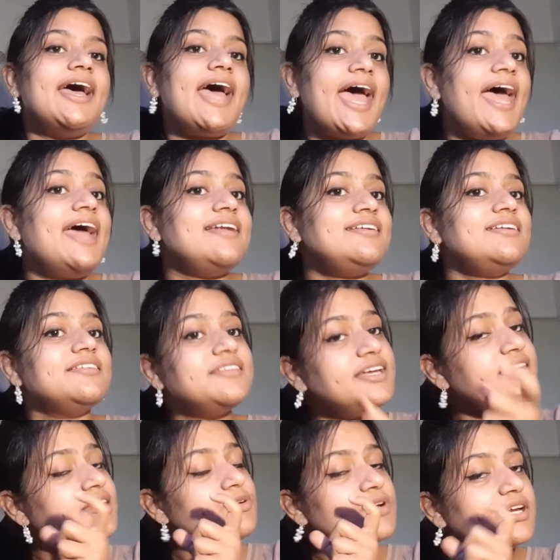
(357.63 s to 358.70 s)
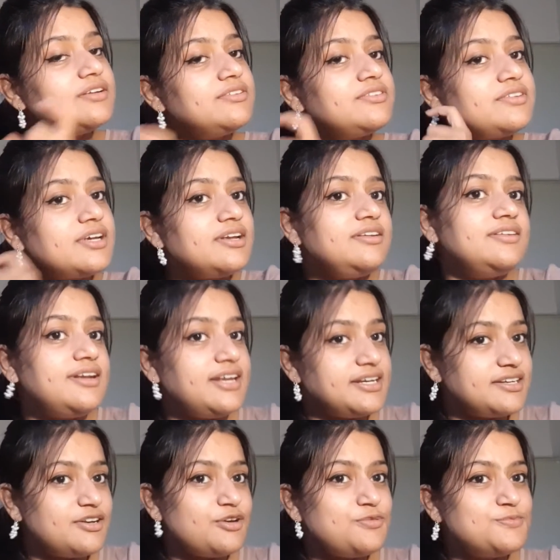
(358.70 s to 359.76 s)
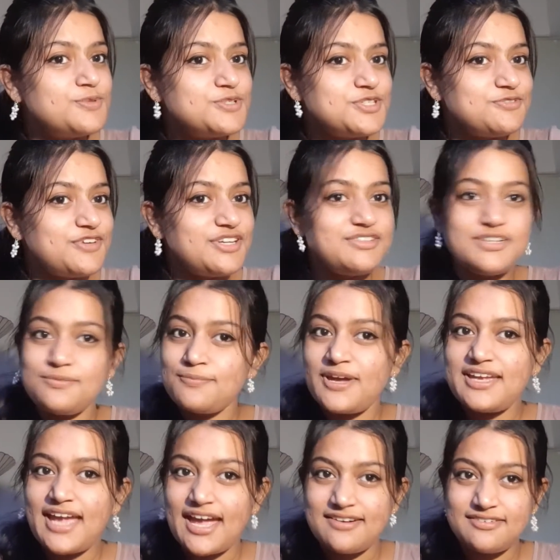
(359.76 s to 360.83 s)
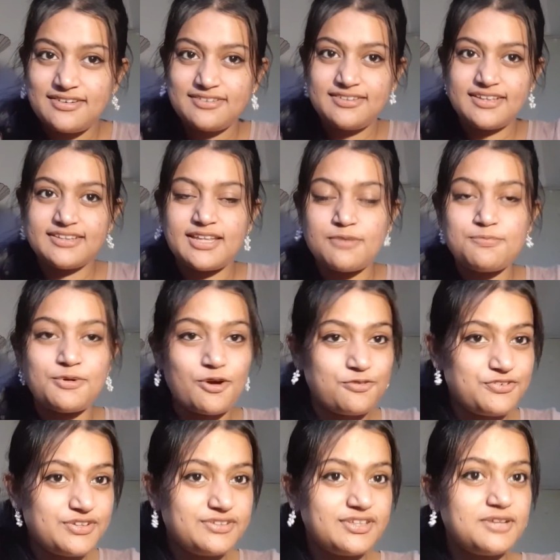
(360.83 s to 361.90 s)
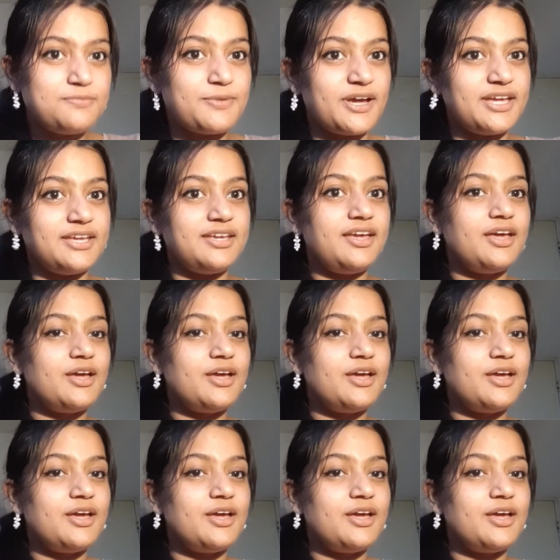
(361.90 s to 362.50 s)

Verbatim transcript: And then you can start the letter of motivation by addressing the professor by